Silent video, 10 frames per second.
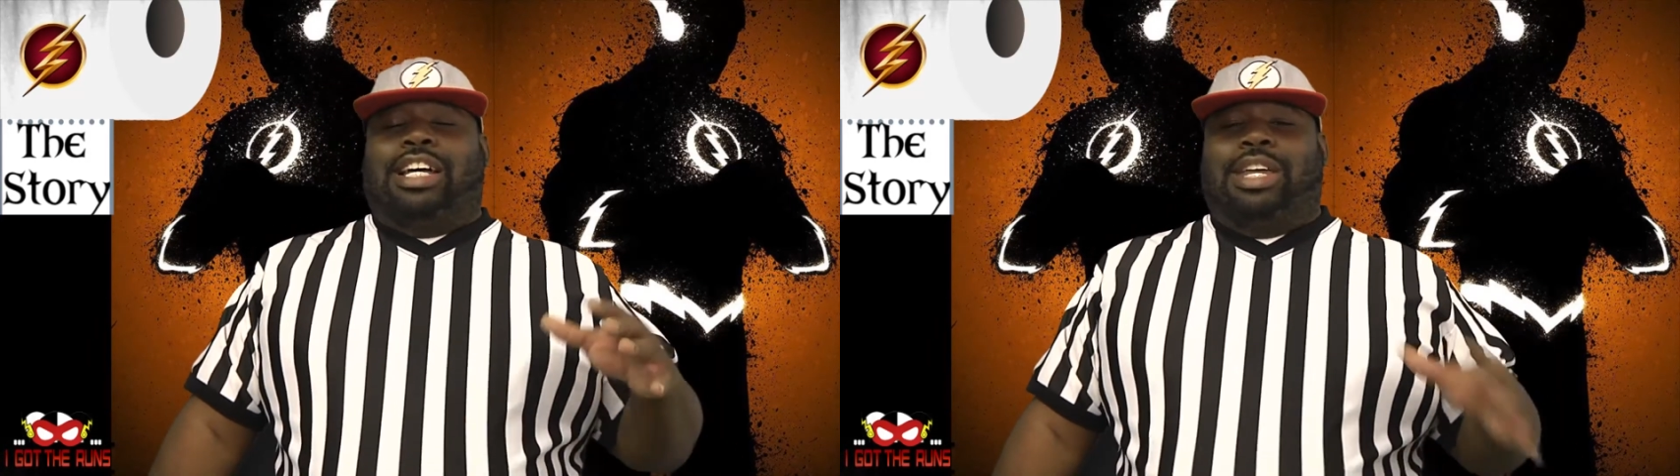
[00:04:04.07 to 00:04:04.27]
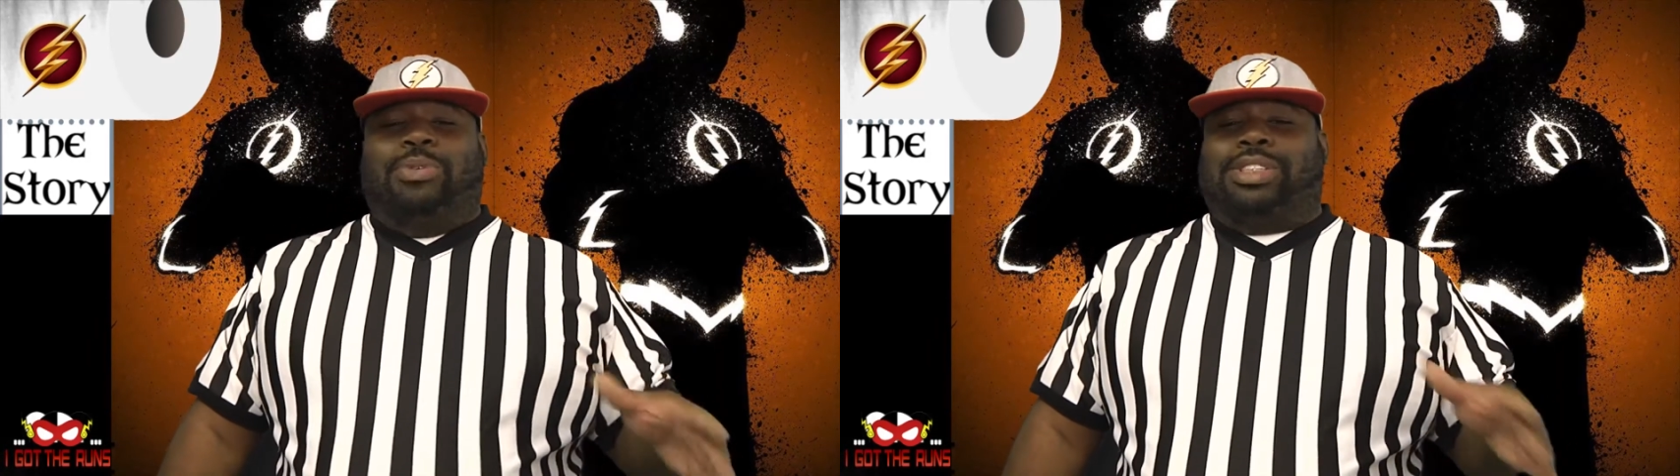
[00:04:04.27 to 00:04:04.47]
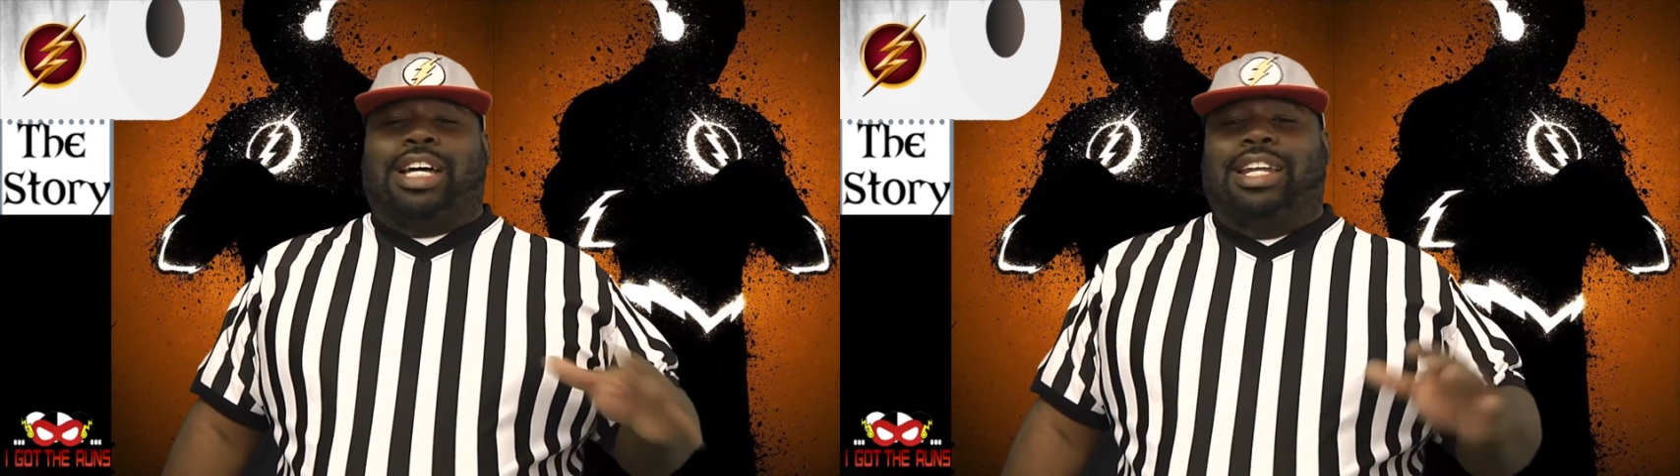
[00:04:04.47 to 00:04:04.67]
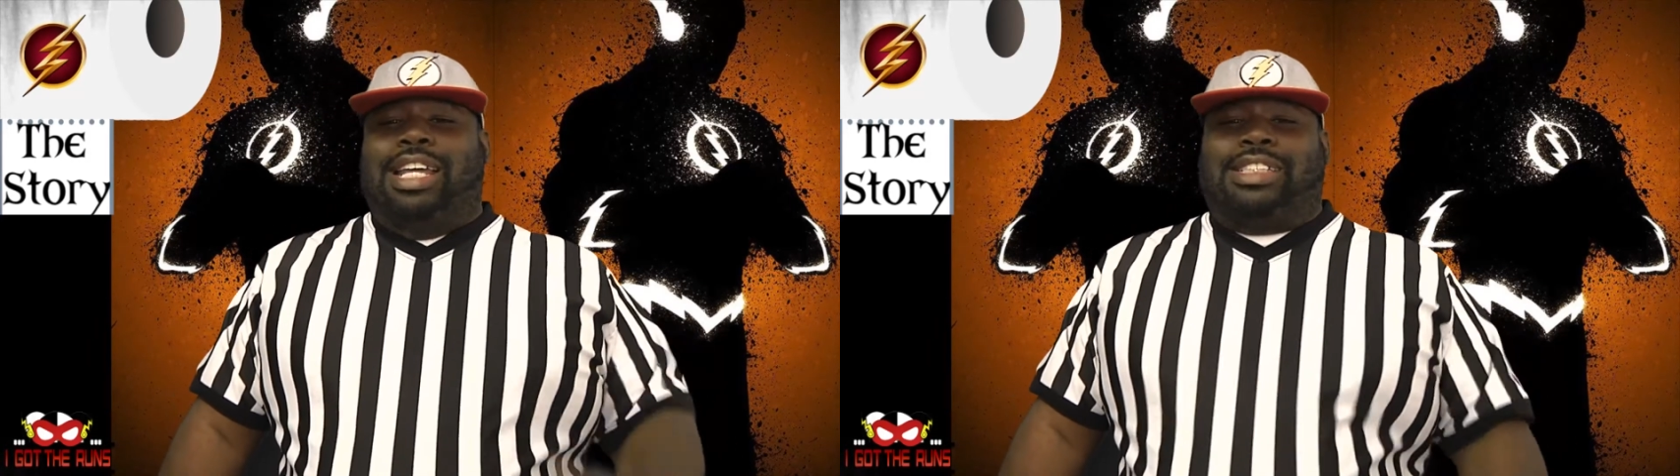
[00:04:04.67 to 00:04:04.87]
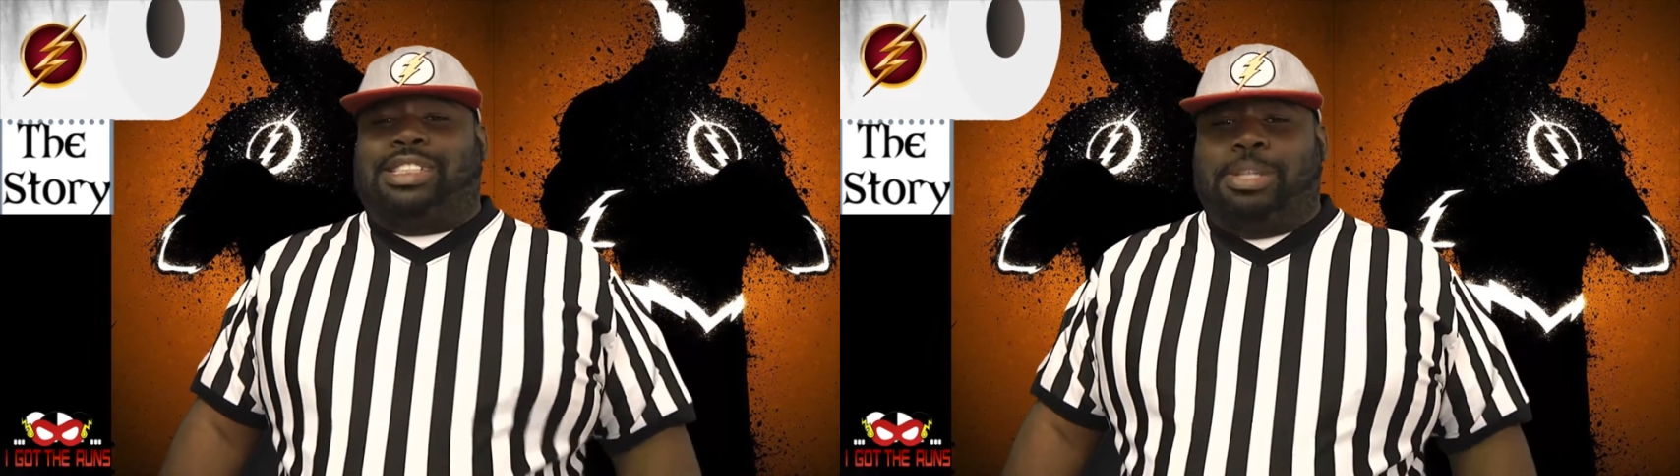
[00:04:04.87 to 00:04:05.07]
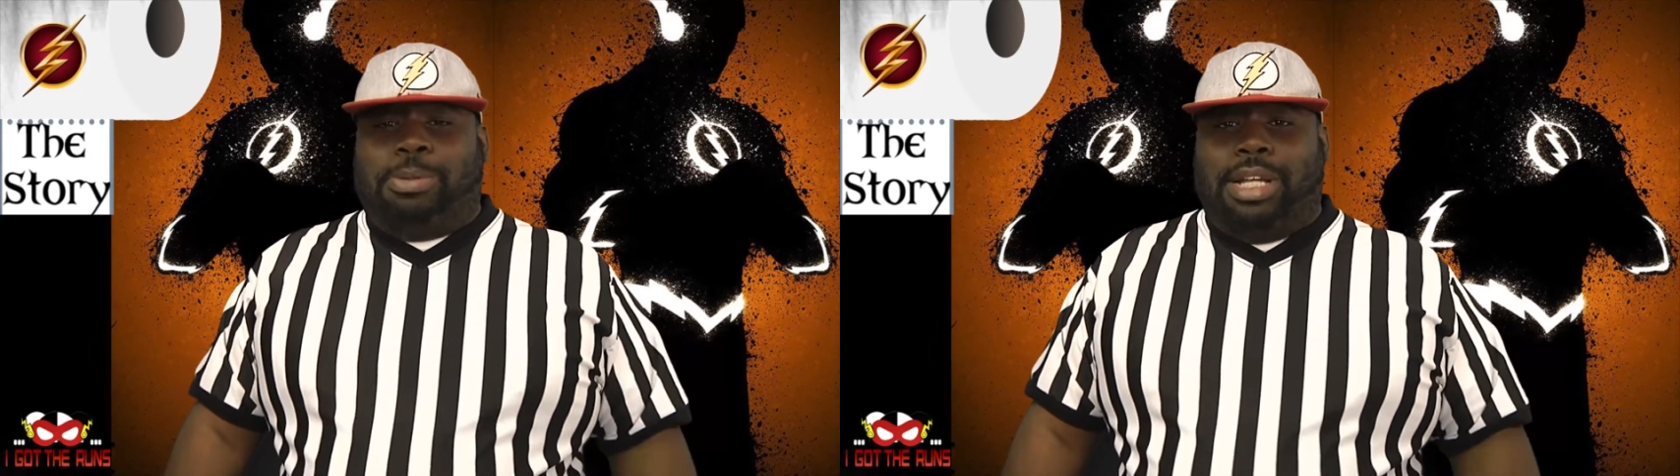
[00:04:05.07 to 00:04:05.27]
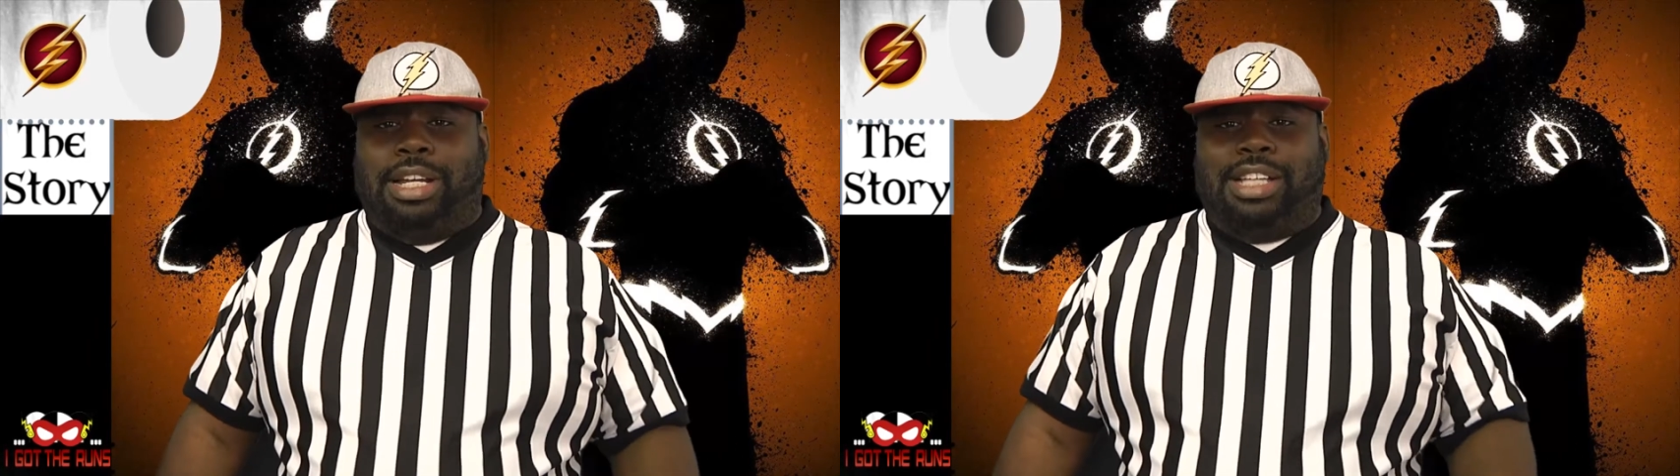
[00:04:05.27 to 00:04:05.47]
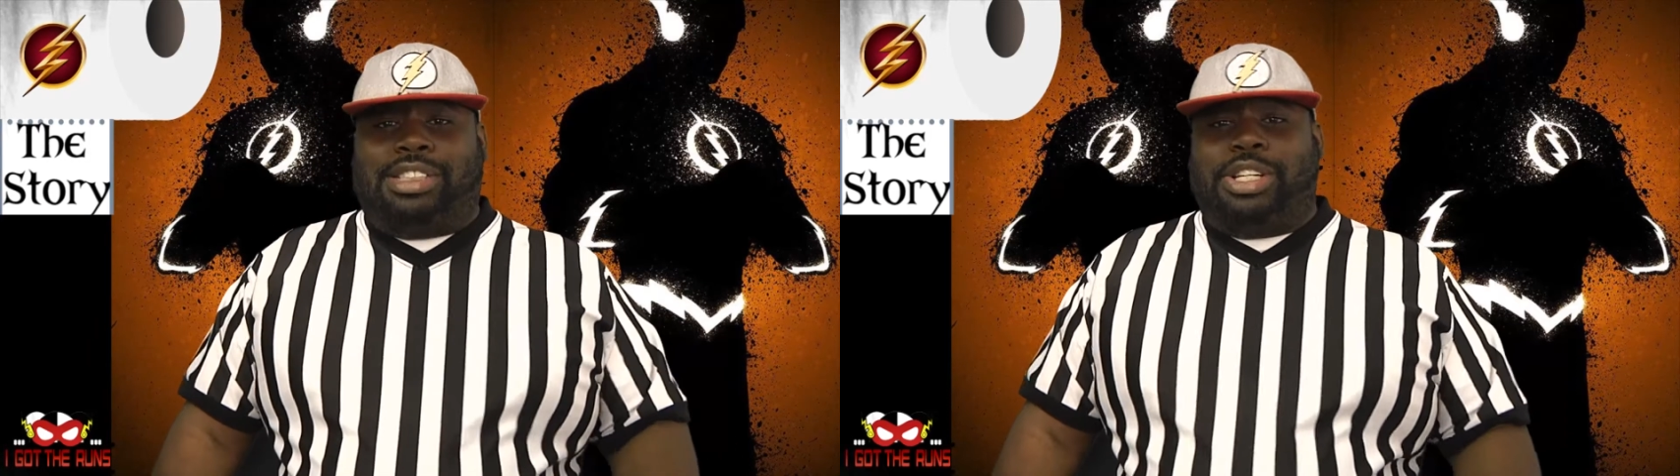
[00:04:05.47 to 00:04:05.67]
it was
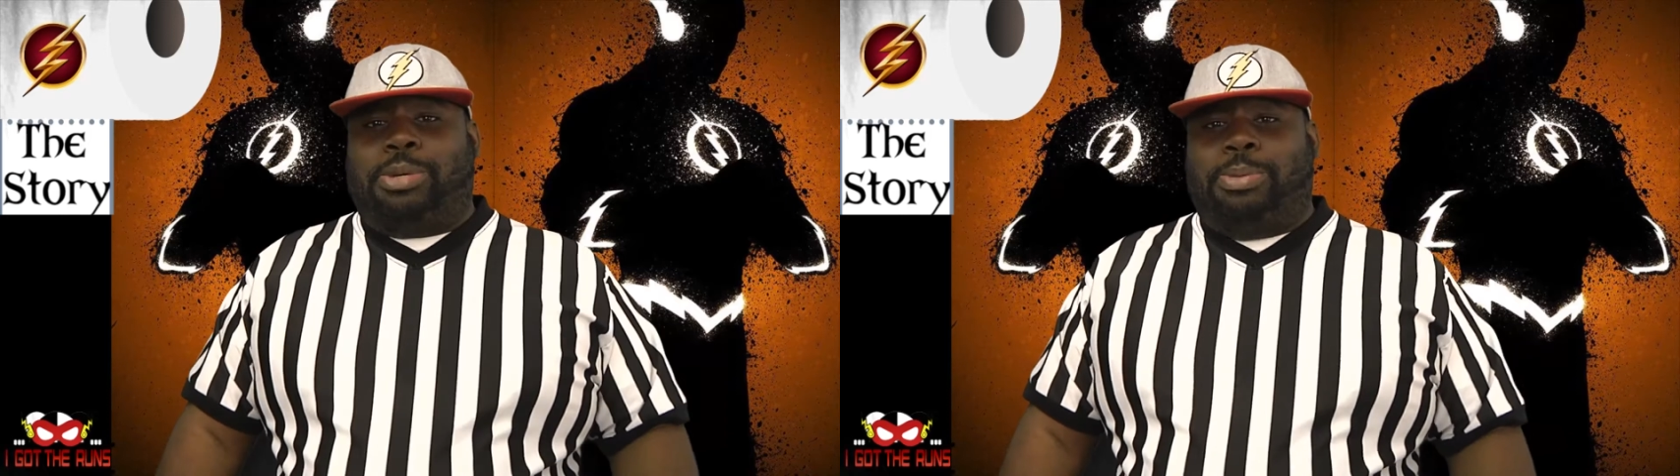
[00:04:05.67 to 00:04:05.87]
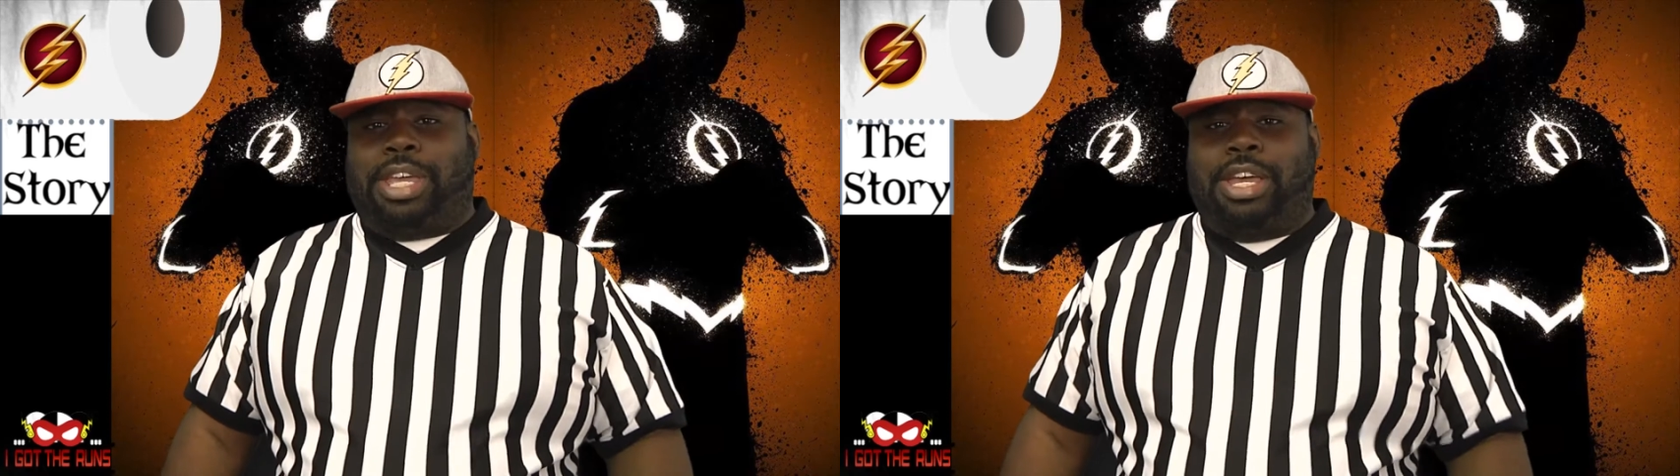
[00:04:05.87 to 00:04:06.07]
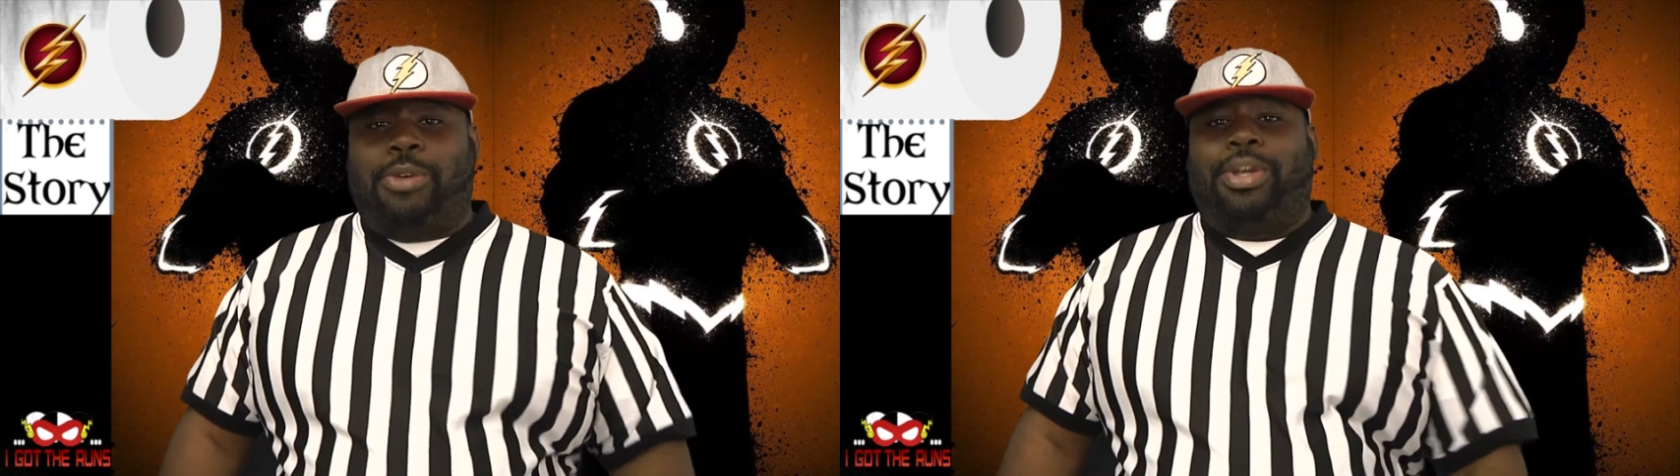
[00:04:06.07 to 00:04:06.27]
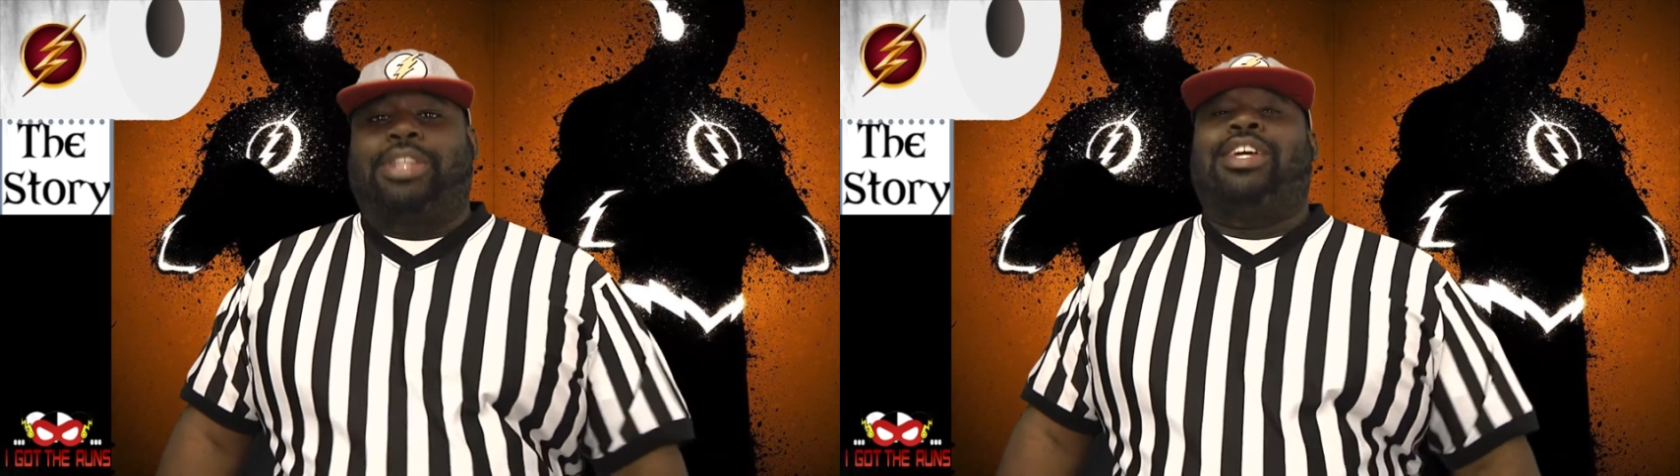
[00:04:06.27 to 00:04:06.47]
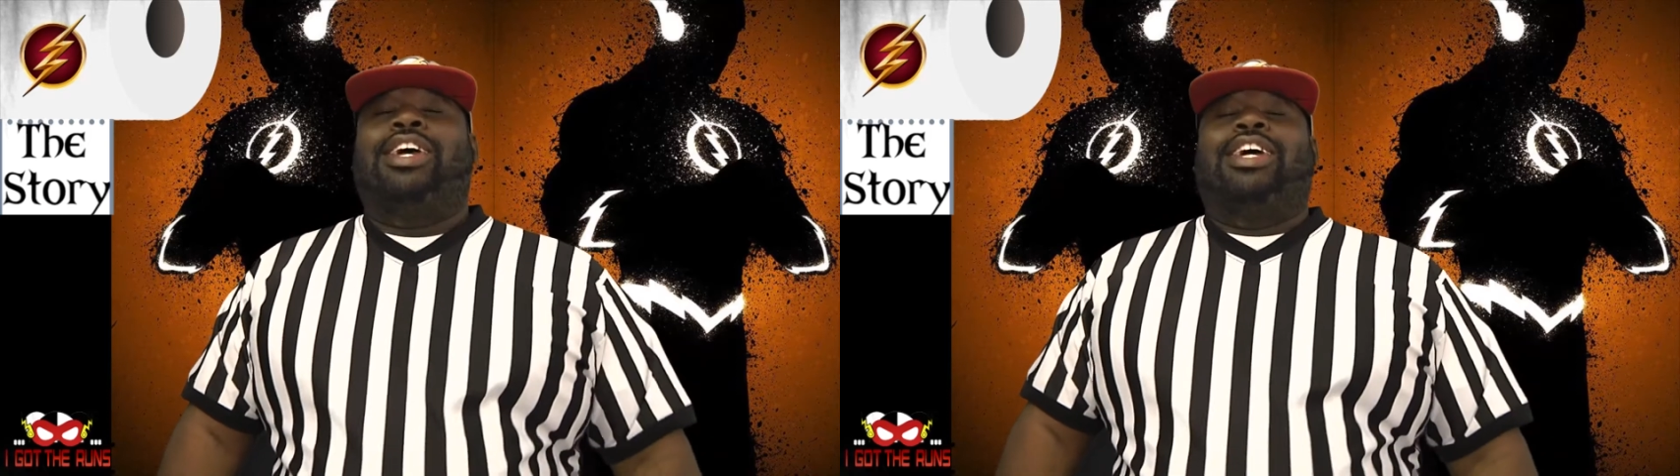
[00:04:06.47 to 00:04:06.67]
unnecessary to begin with.